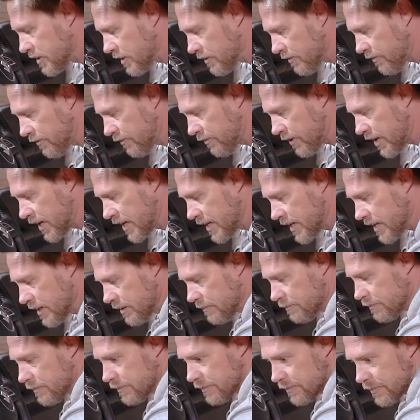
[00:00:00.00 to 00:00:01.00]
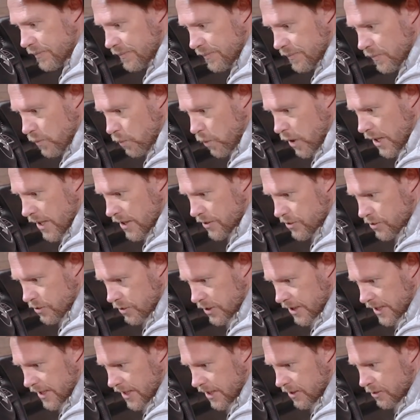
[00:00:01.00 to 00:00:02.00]
no fire, wires
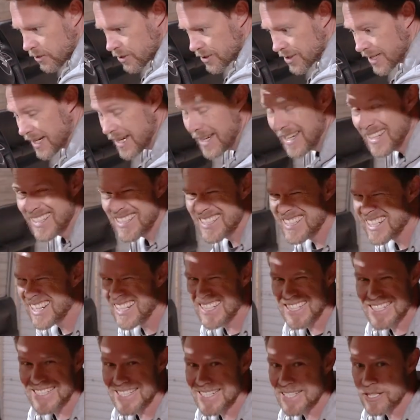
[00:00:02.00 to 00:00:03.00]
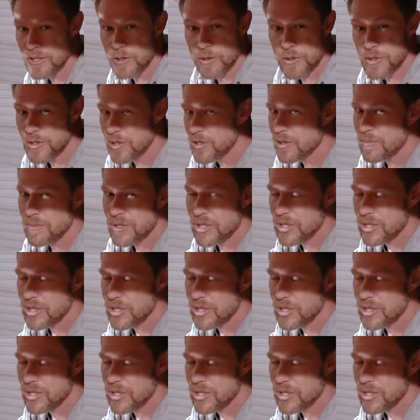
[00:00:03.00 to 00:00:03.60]
aren't getting hot. It's an LED, it consumes